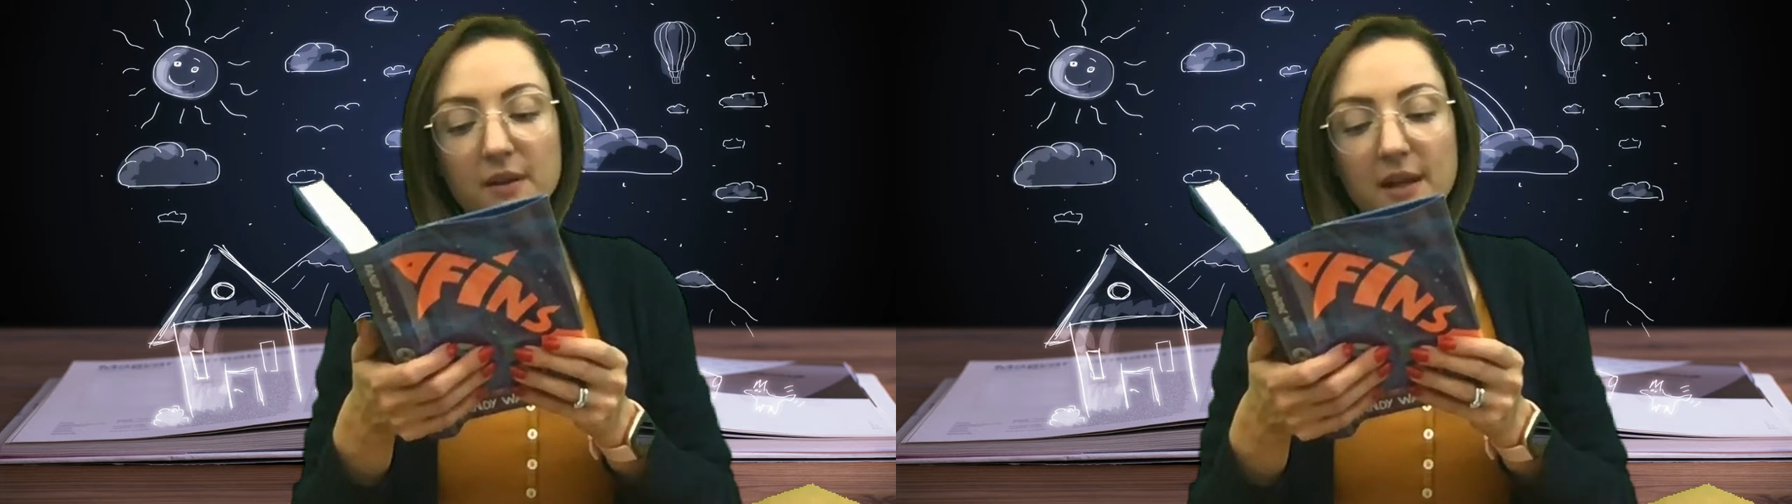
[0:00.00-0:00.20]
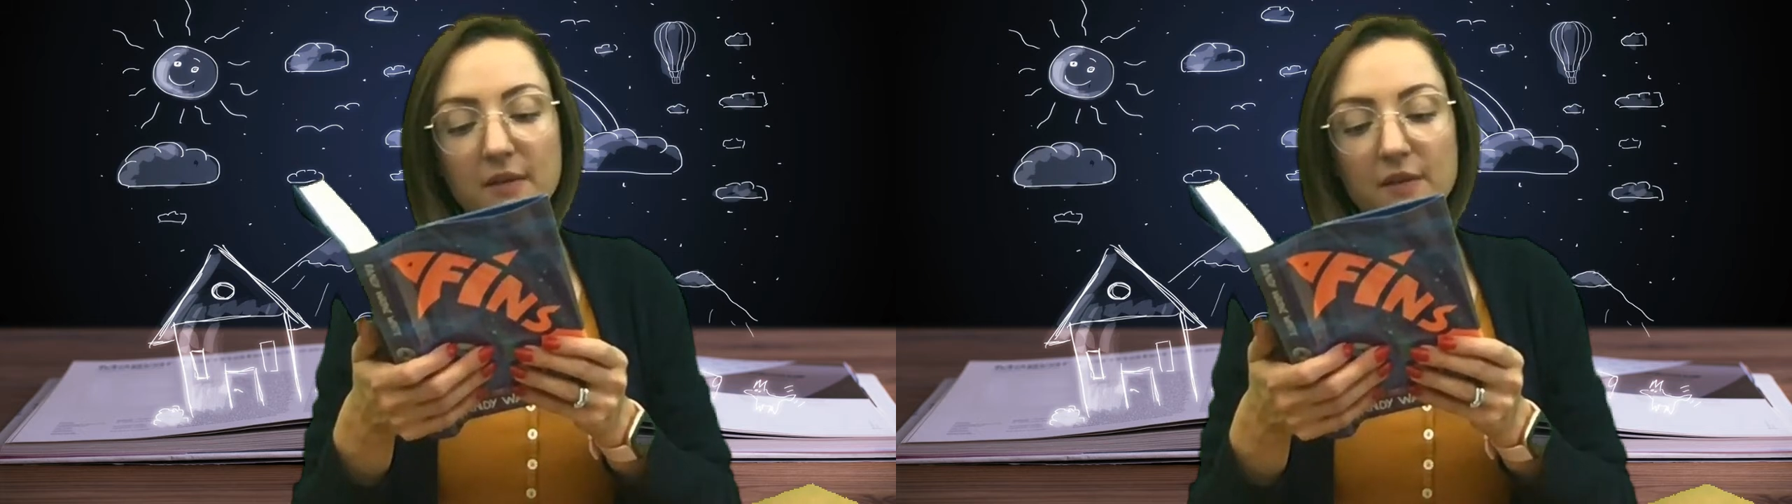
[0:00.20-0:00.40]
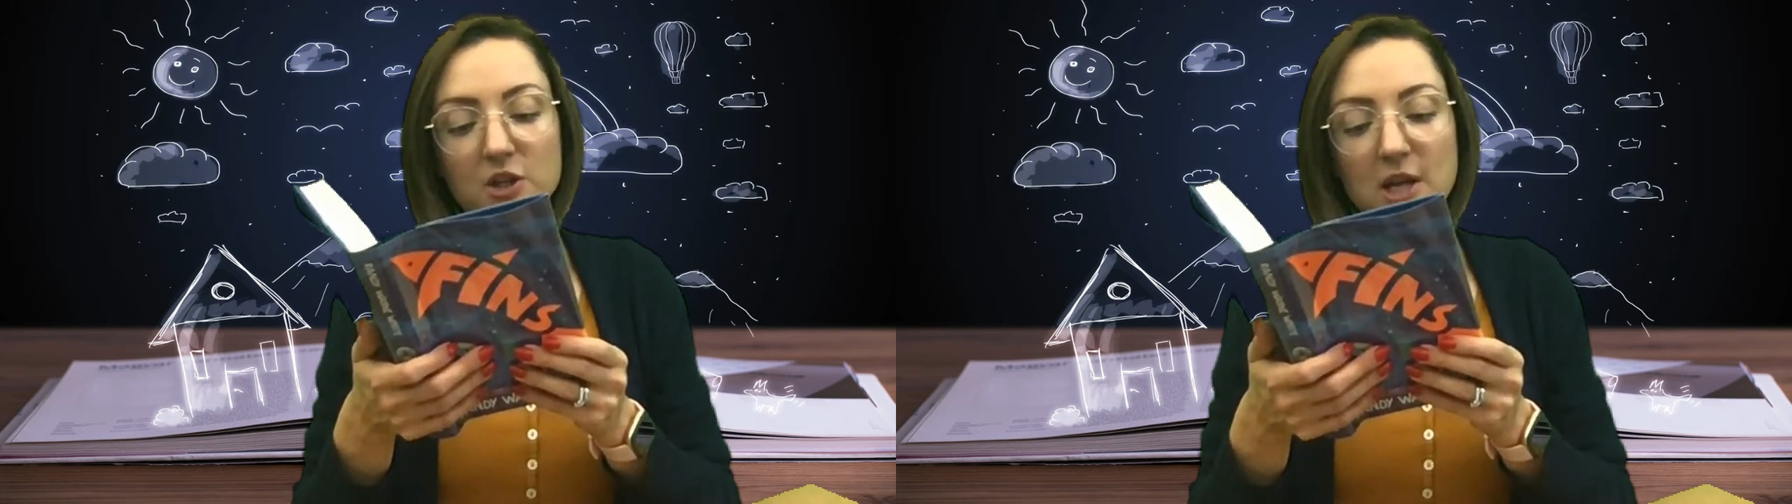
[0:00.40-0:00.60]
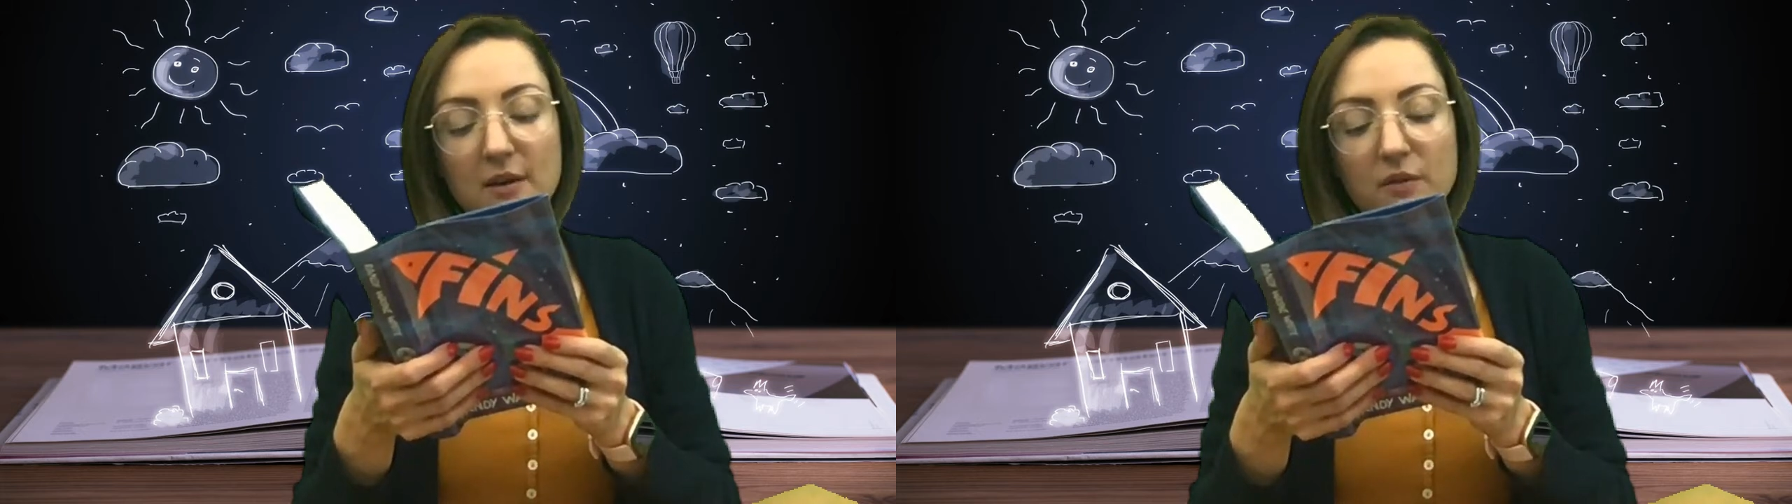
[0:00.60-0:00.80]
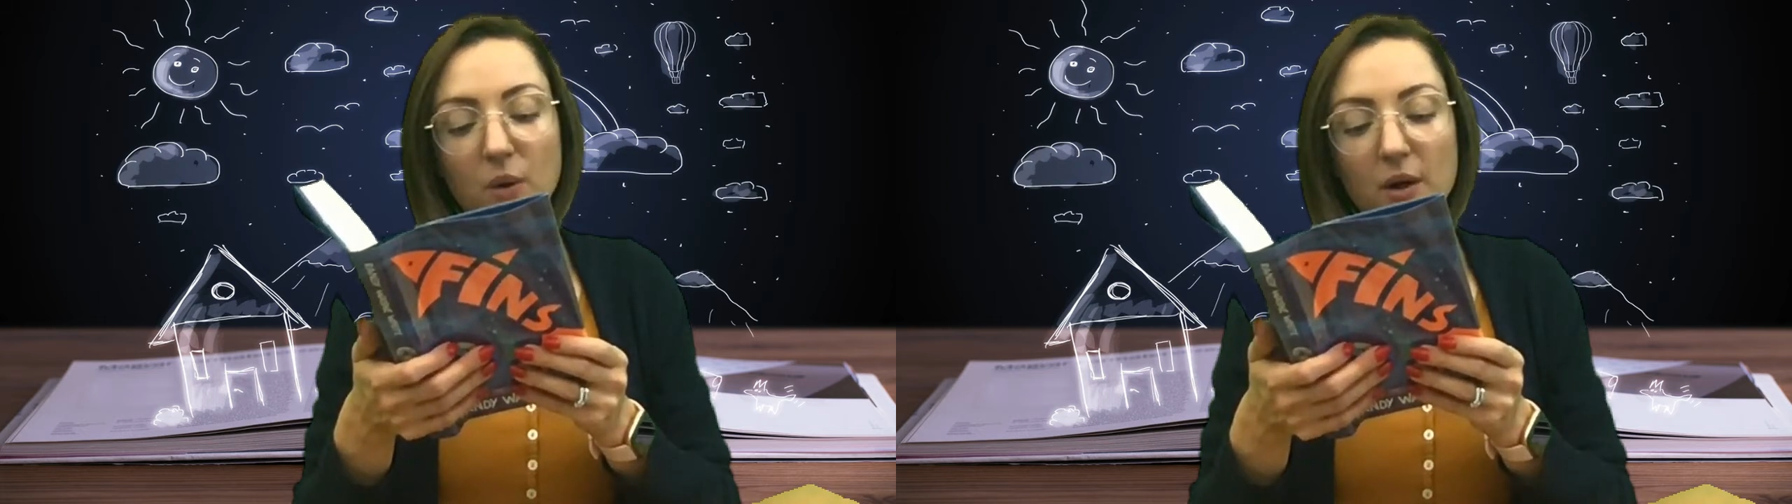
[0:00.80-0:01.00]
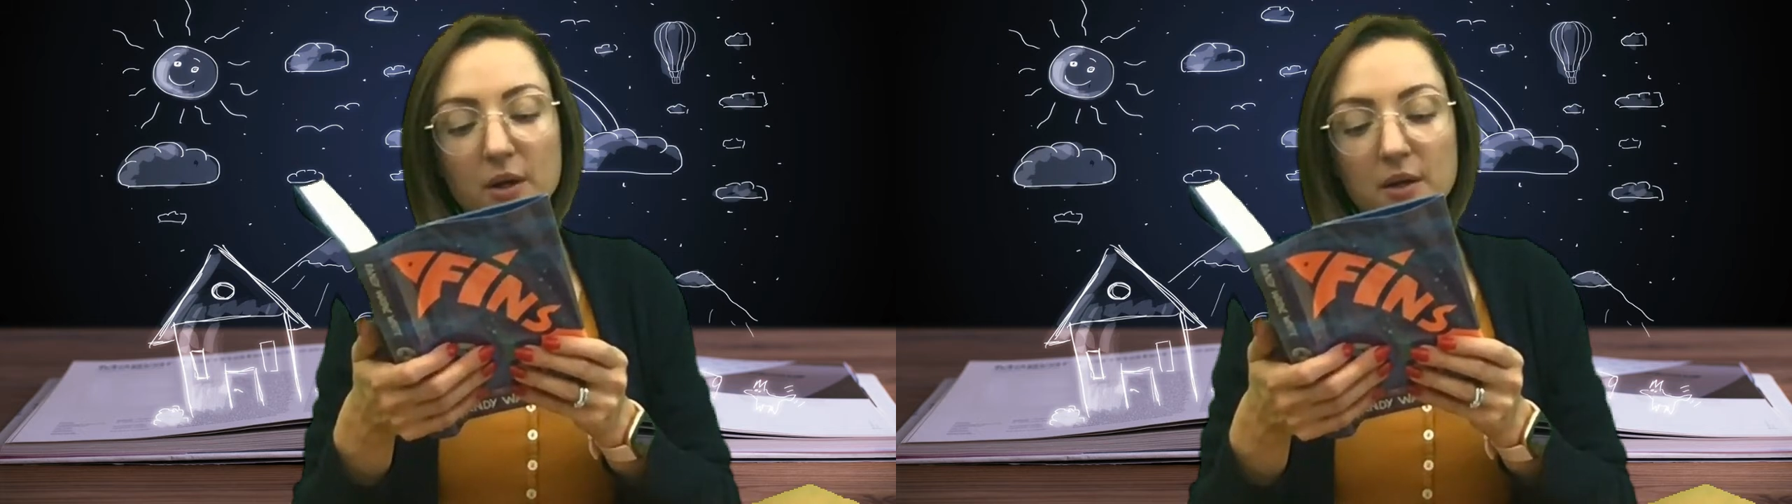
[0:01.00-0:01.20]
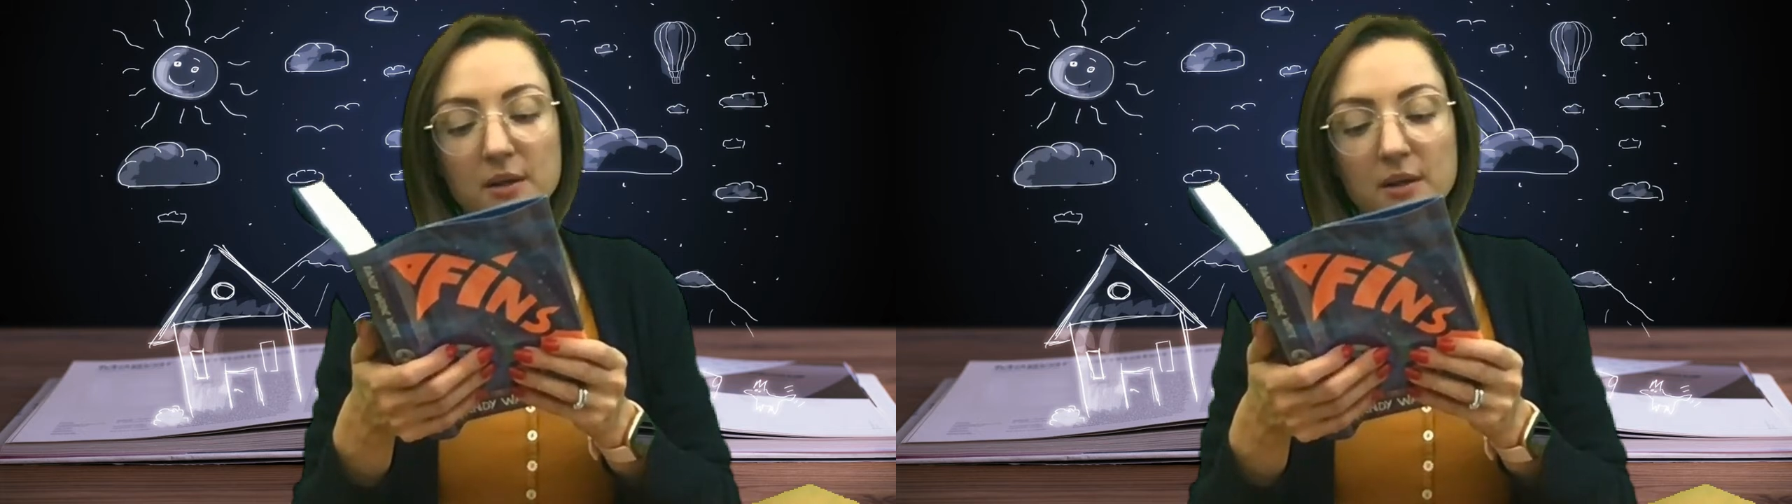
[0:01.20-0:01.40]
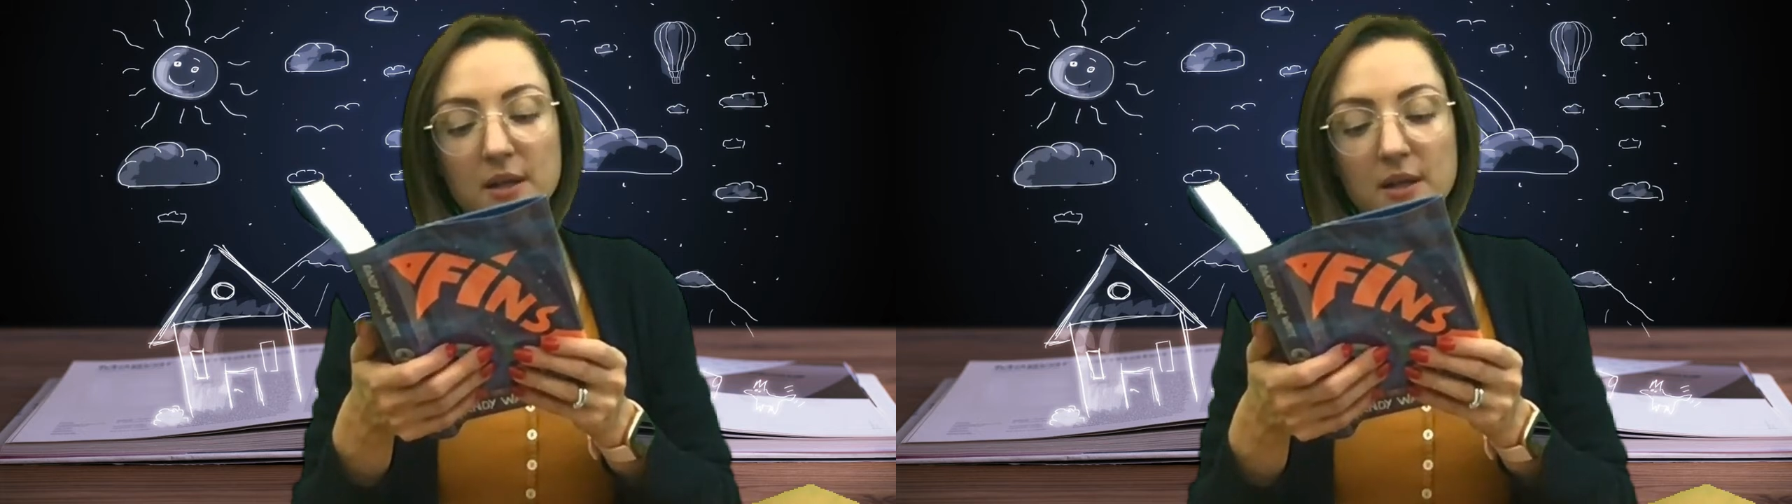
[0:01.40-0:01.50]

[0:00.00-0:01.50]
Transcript: like fish out of water.